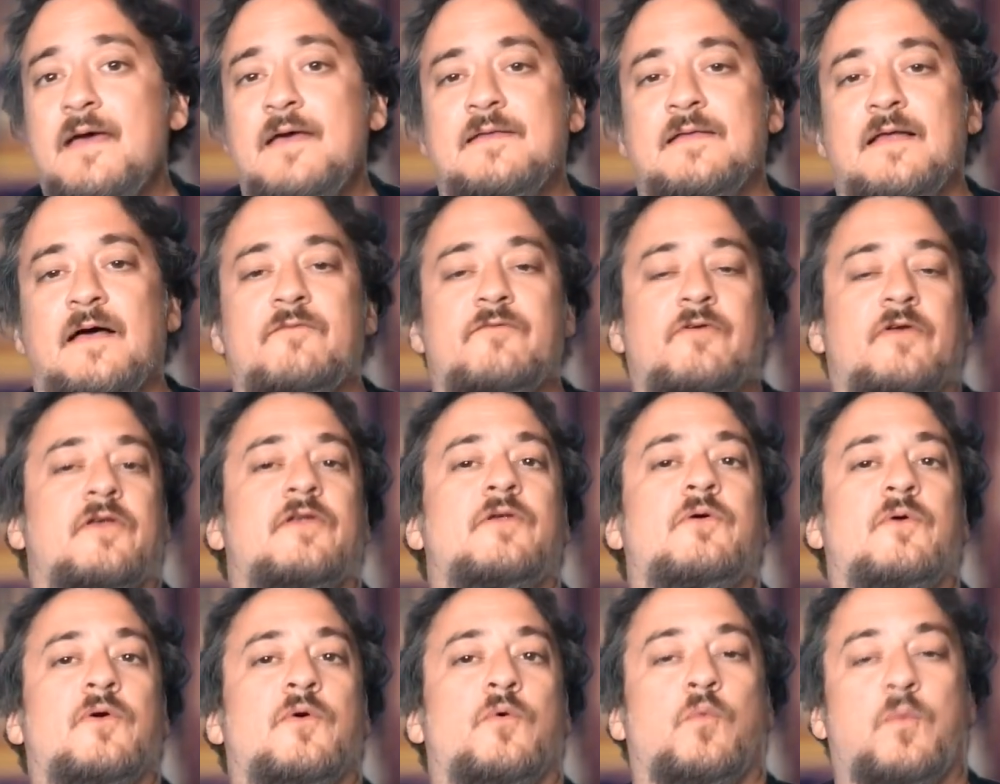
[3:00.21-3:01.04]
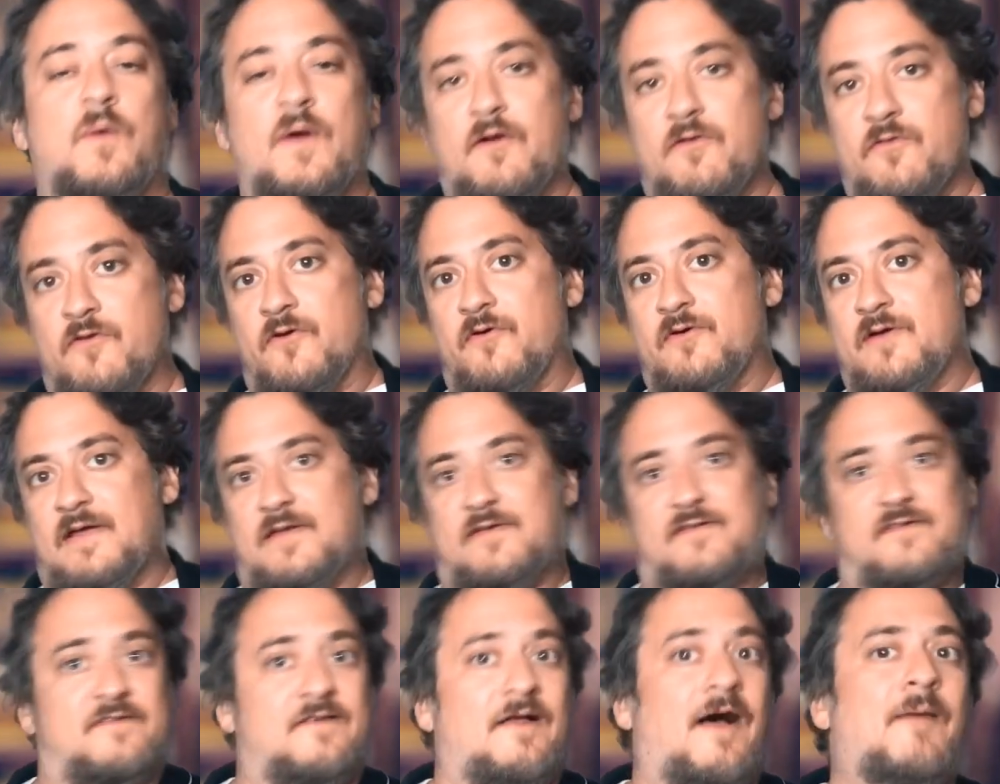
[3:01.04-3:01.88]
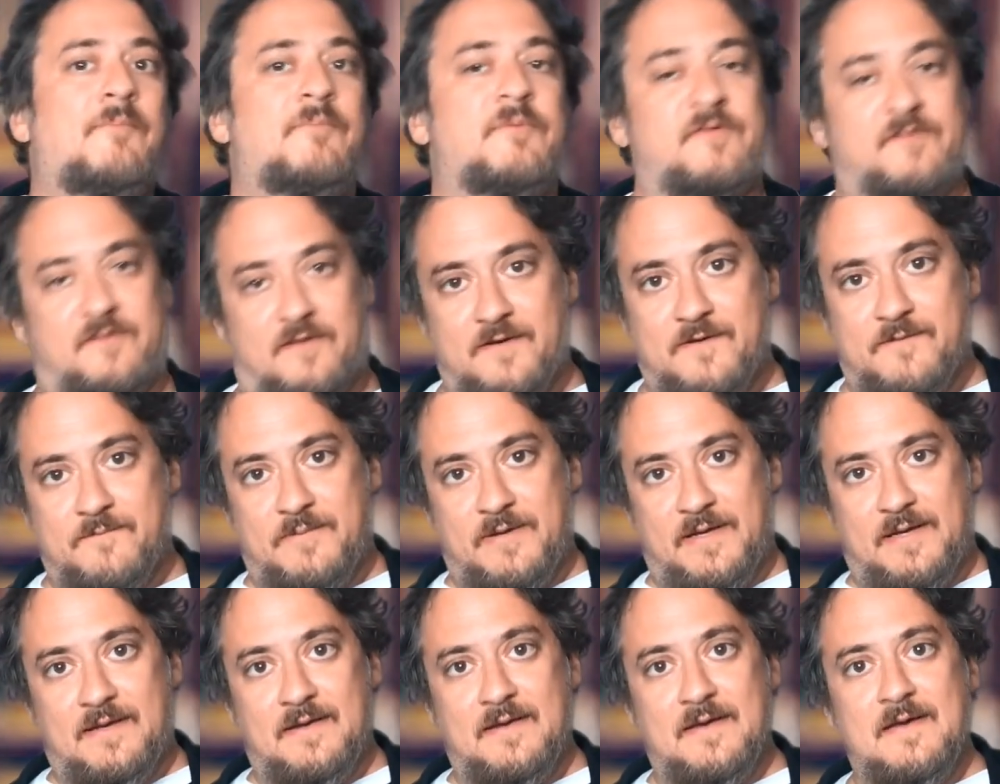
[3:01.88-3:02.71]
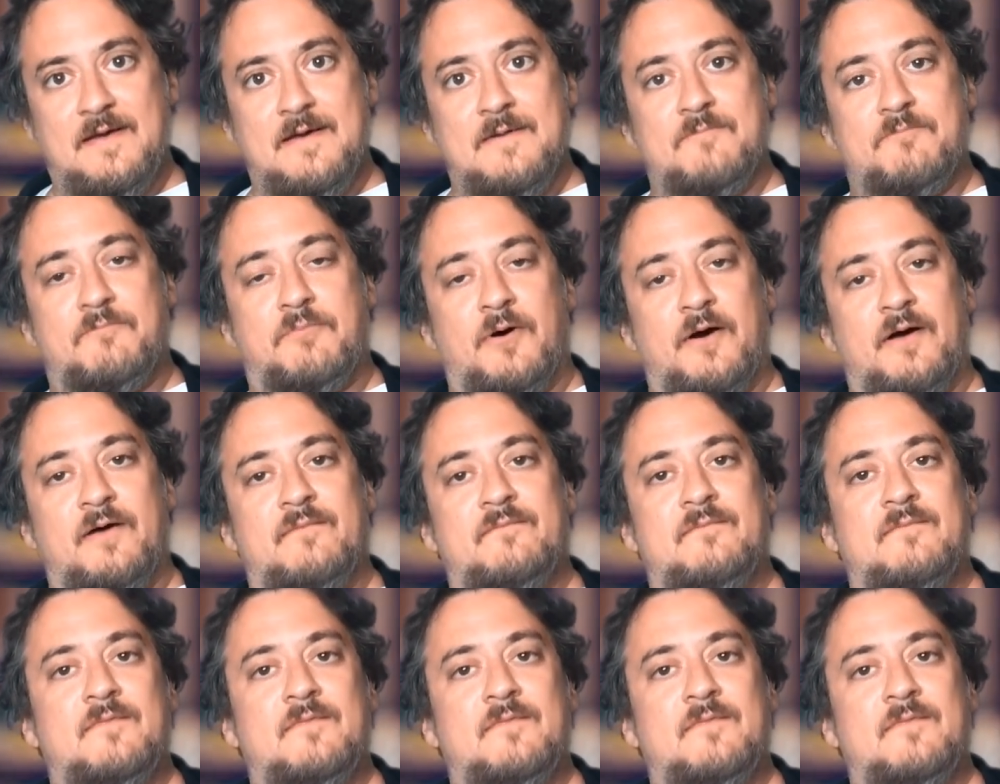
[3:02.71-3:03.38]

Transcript: not really knowing where their next stop is gonna be, but